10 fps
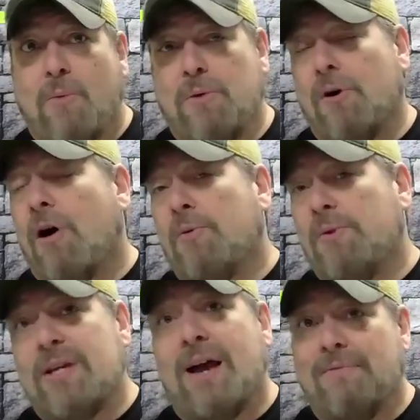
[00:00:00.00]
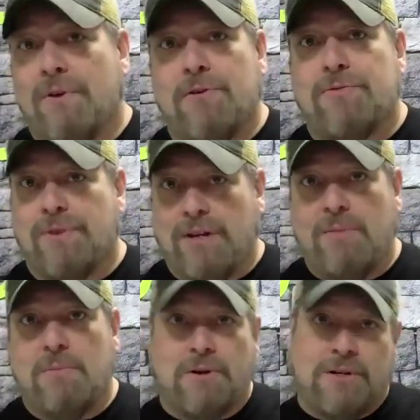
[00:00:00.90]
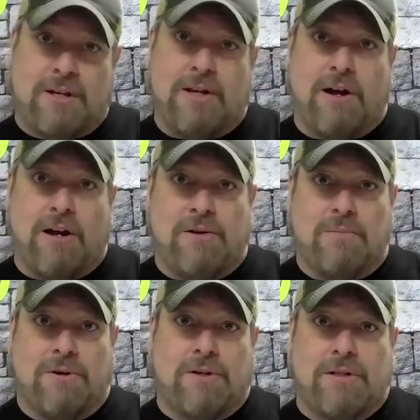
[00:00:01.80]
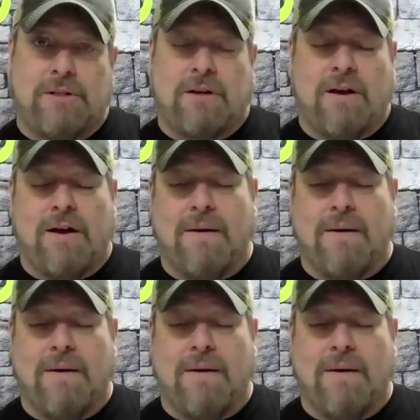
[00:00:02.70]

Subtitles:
We will always have those for the ebooks and the audiobooks.